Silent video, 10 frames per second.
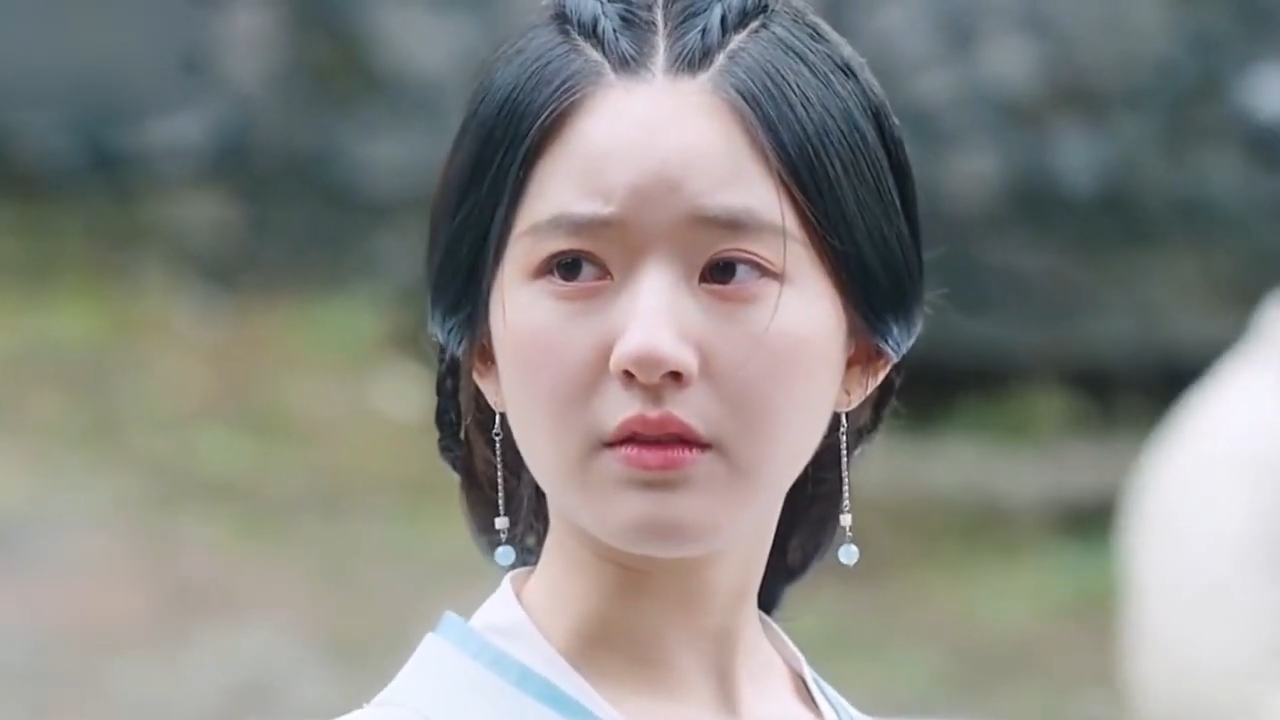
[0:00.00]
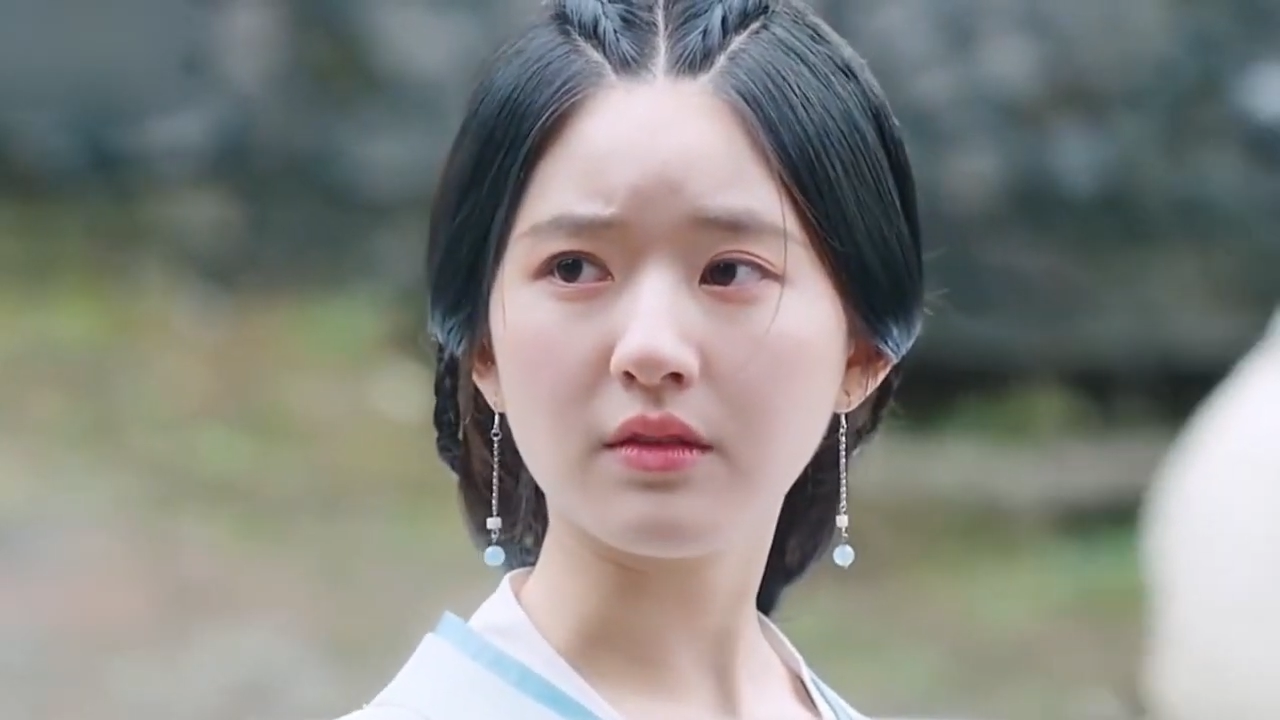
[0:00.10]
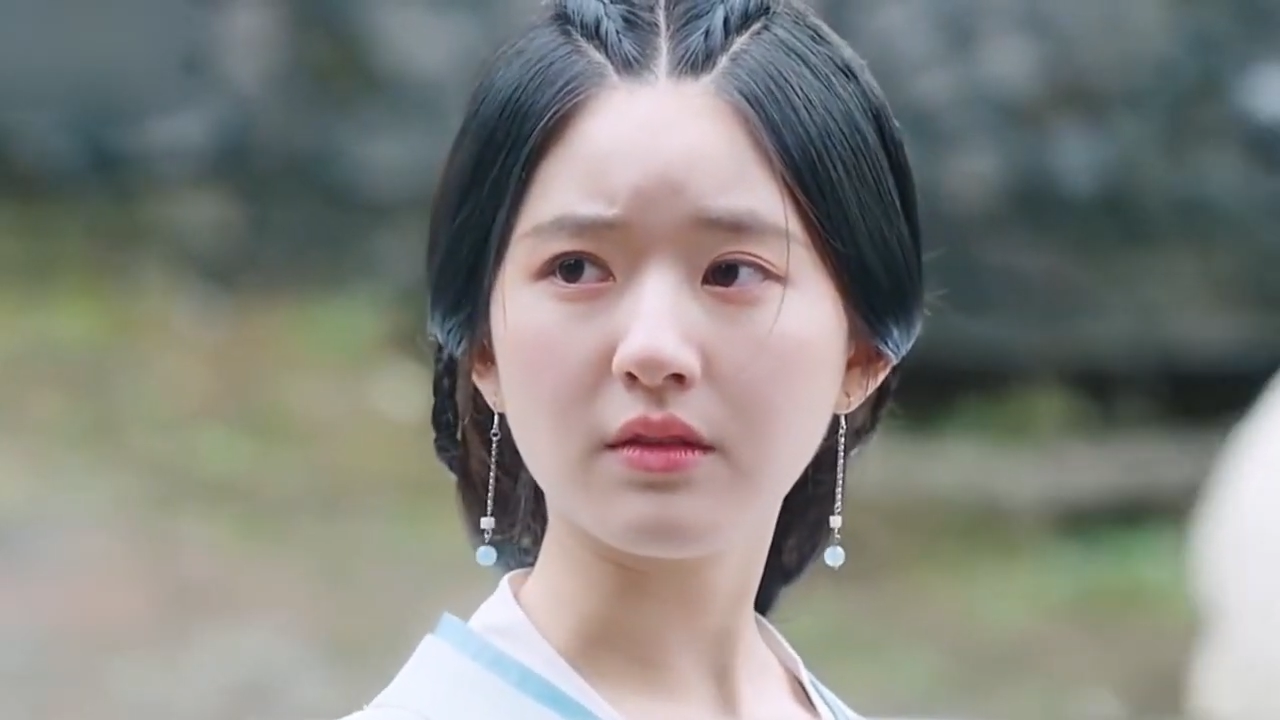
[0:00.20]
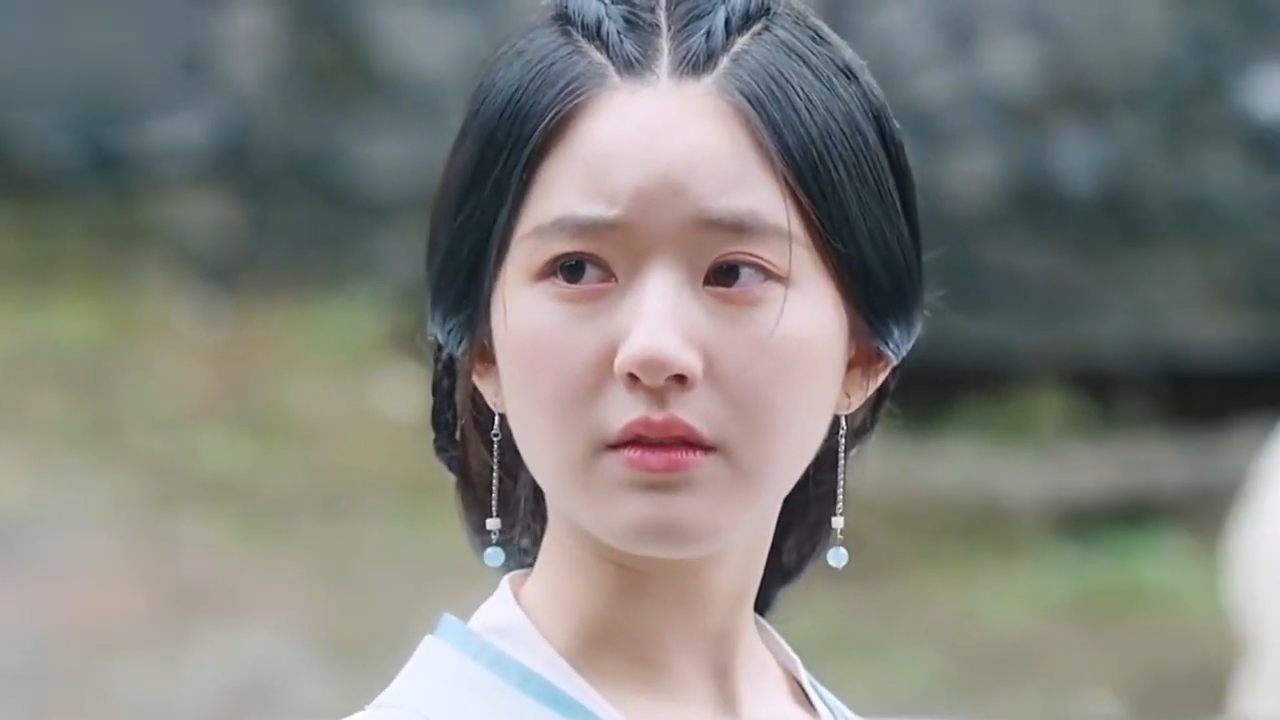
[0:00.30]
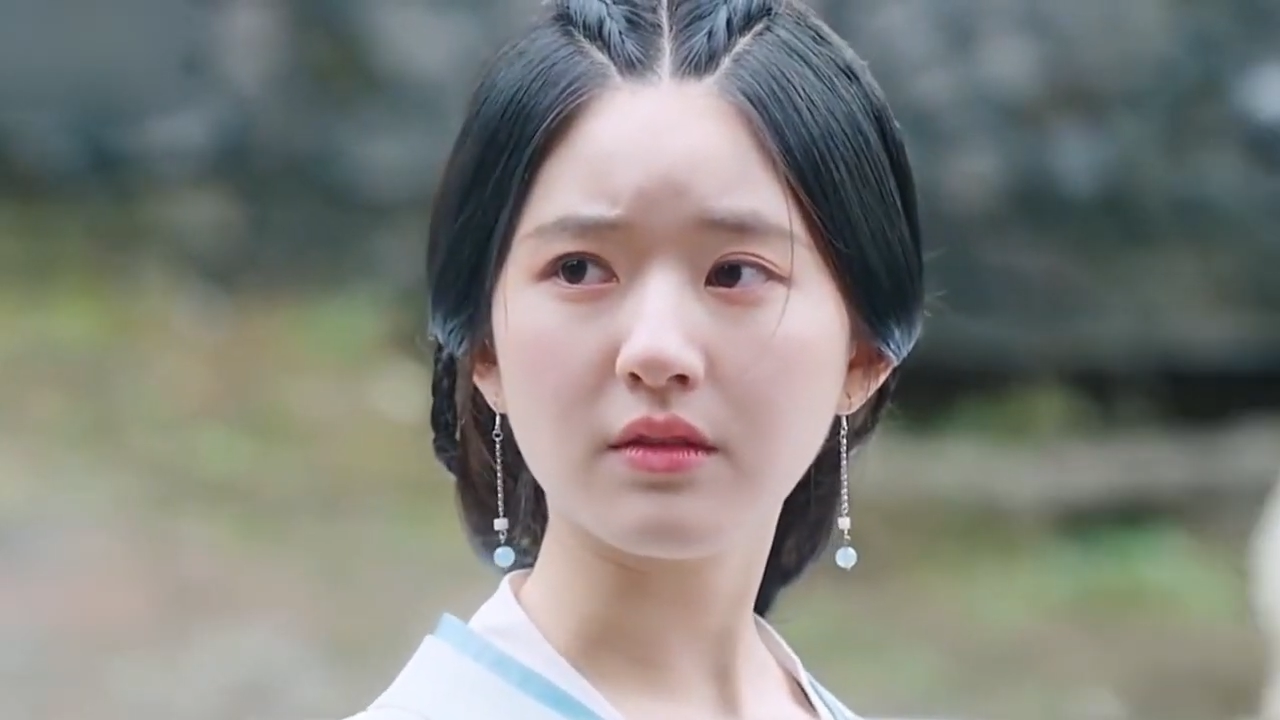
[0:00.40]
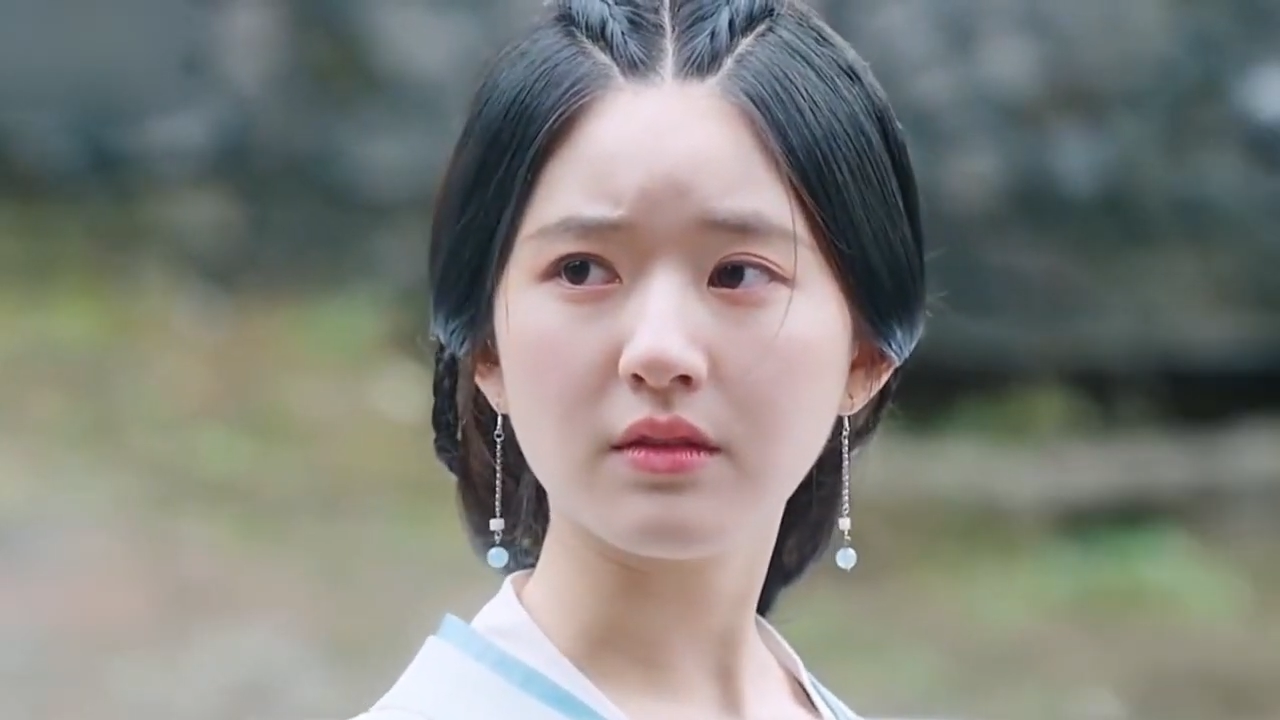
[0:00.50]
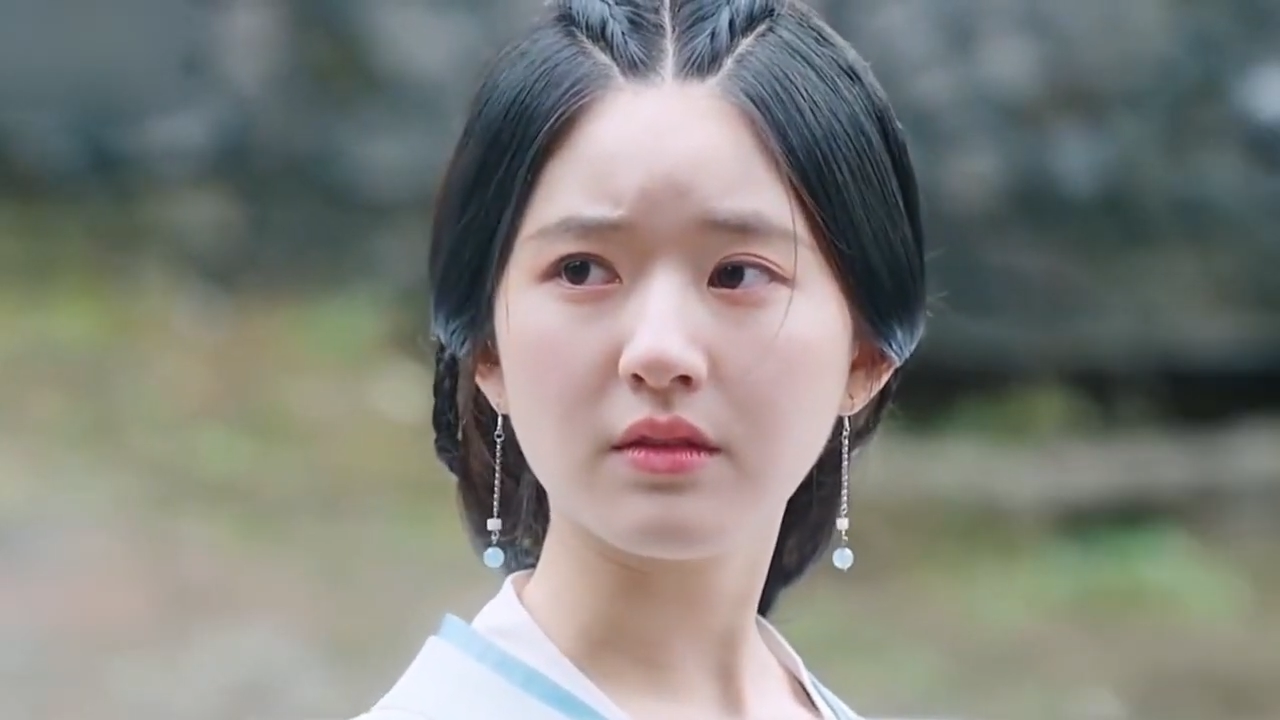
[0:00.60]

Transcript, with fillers: just thinking